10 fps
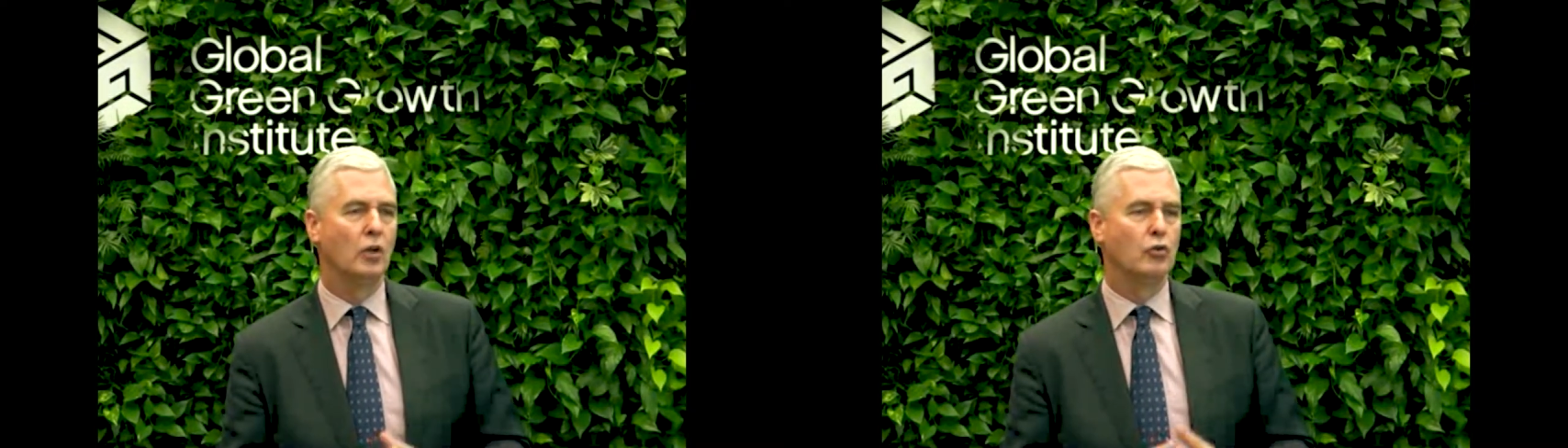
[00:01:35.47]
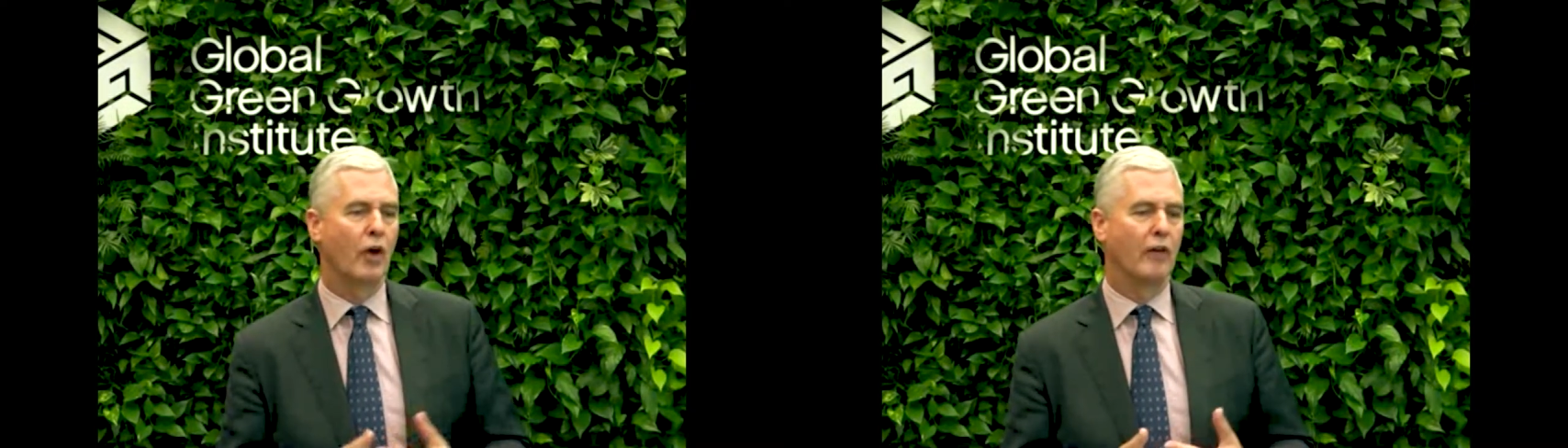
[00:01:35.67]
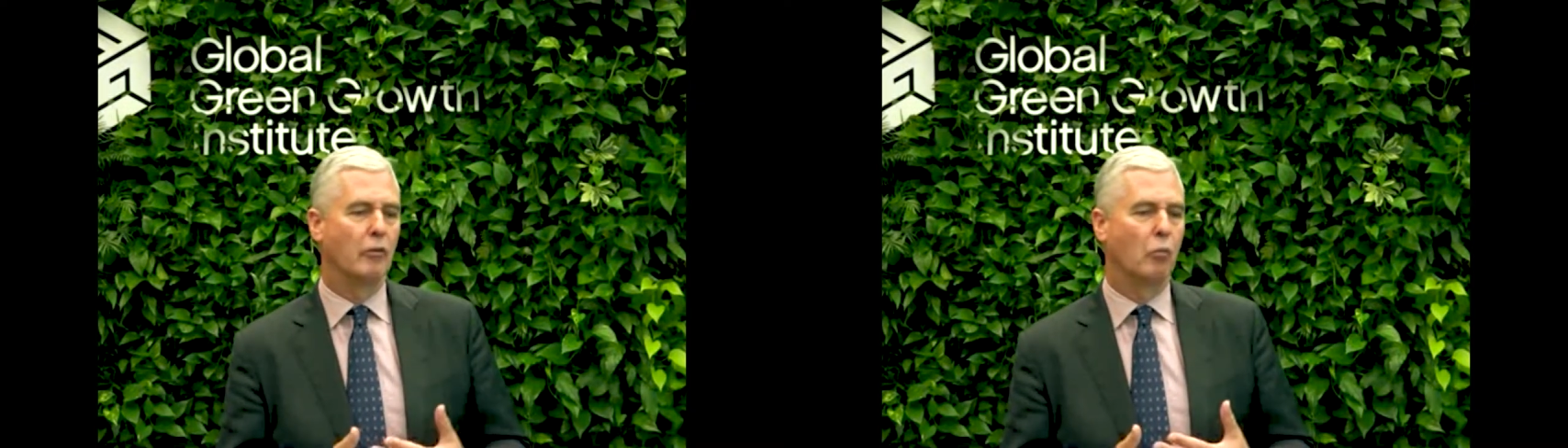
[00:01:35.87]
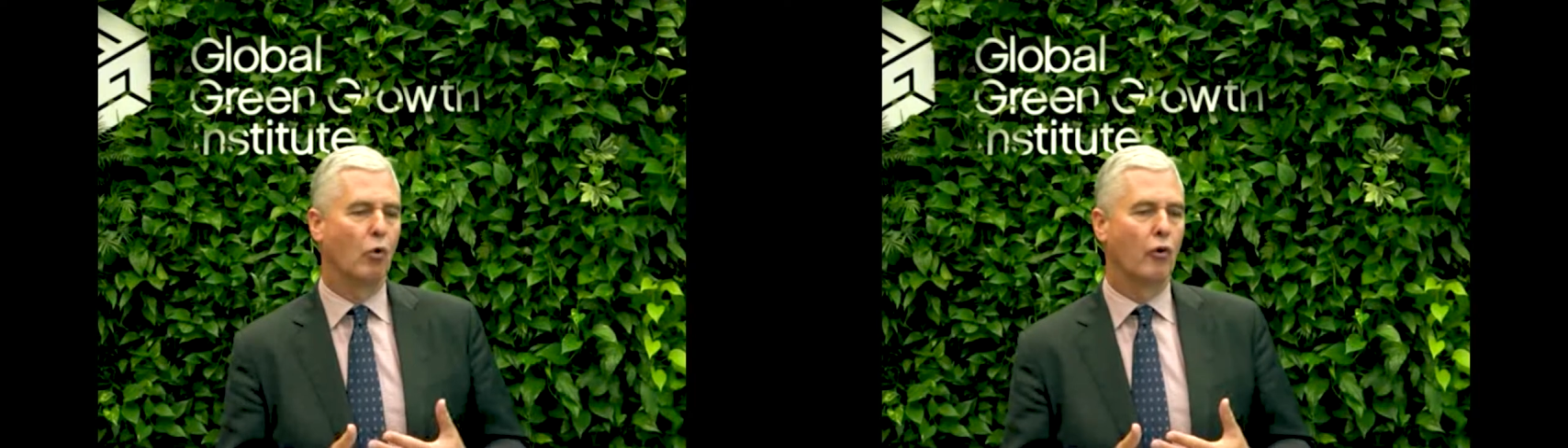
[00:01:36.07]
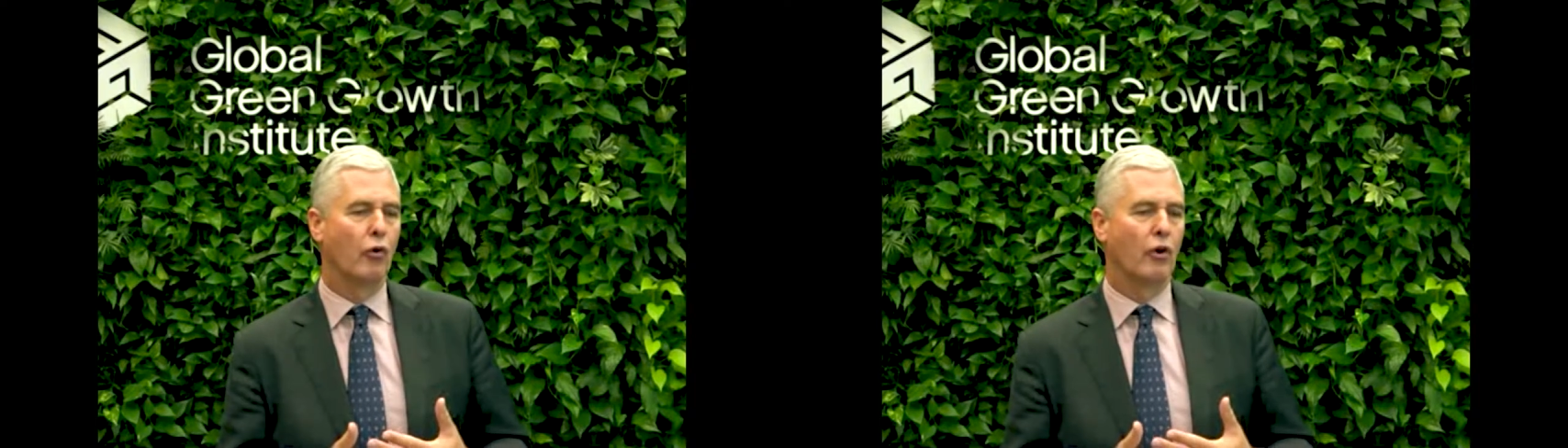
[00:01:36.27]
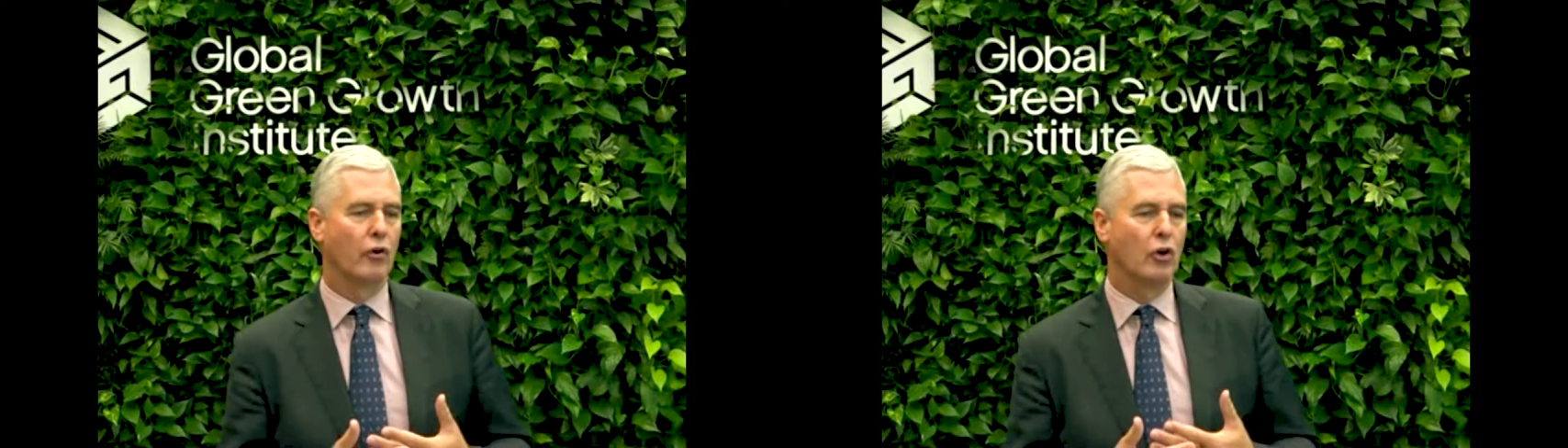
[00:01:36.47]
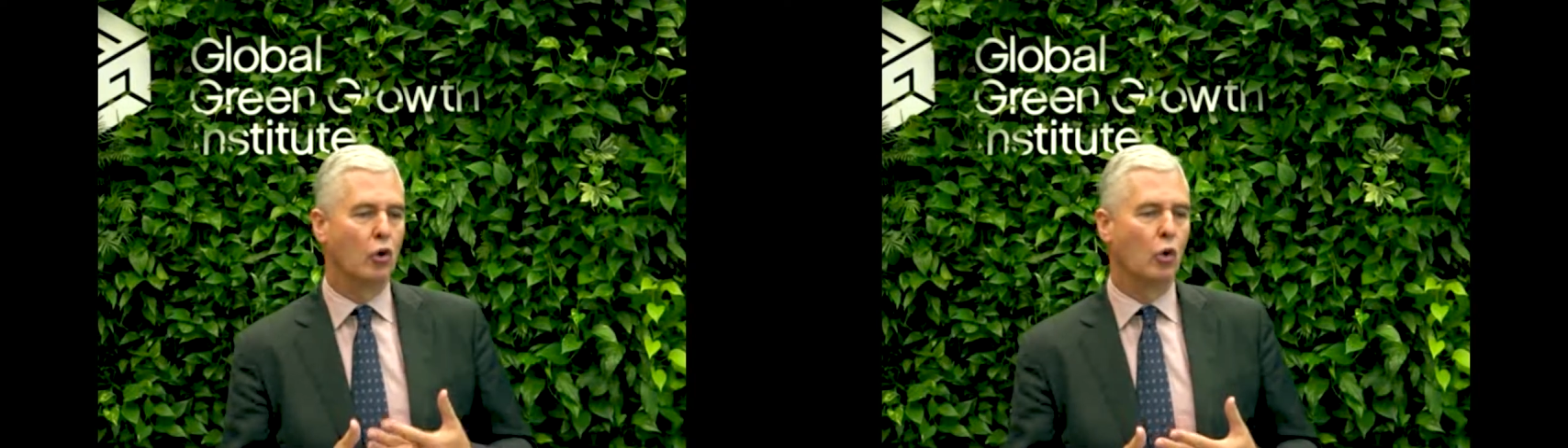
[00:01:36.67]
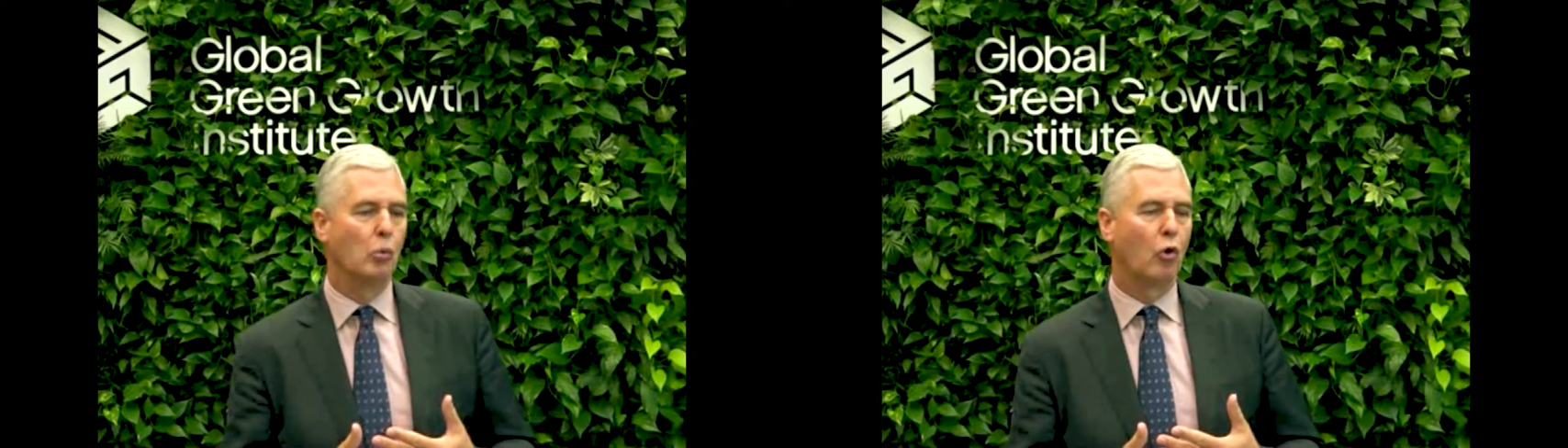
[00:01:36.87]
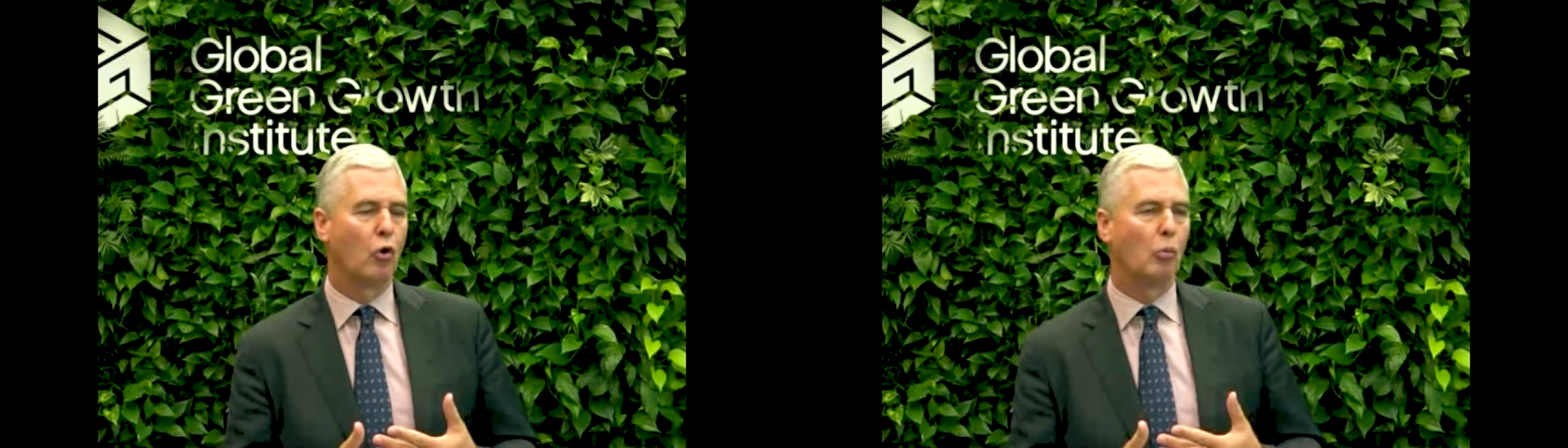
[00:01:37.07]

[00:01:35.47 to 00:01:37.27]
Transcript: to have a more renewable,